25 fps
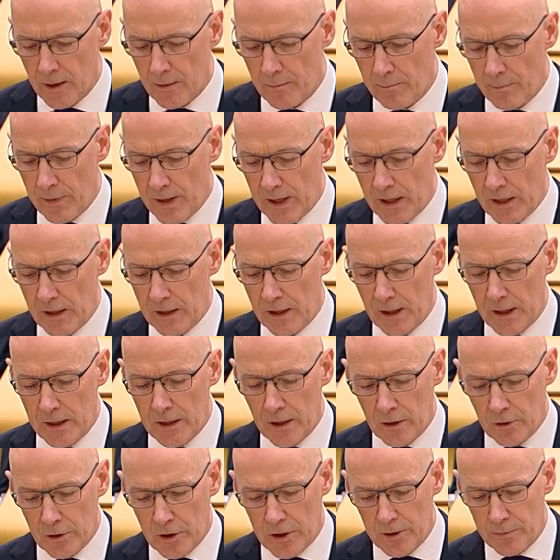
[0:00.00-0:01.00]
Many
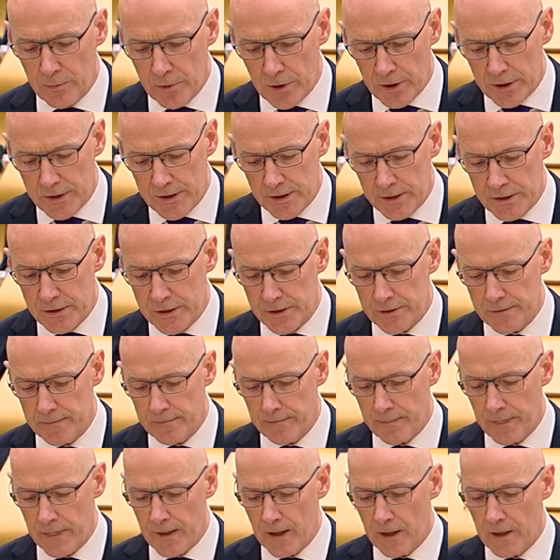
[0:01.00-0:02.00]
in our communities,
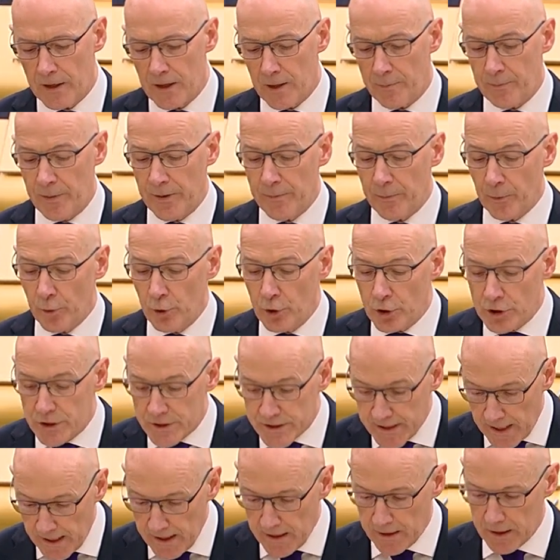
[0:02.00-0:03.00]
the people who
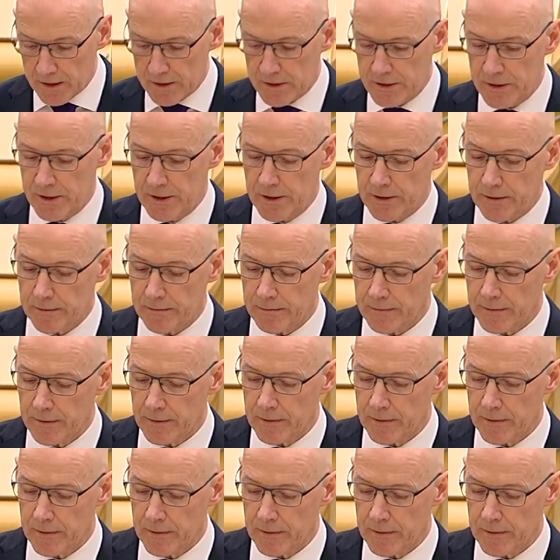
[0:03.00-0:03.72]
send us here,